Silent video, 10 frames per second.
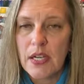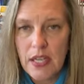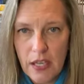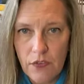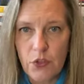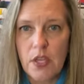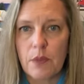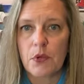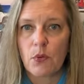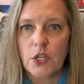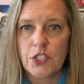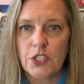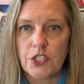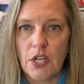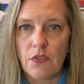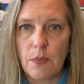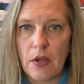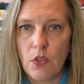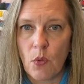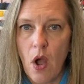if you keep your word to yourself about
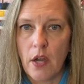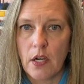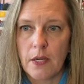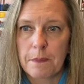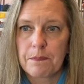the water.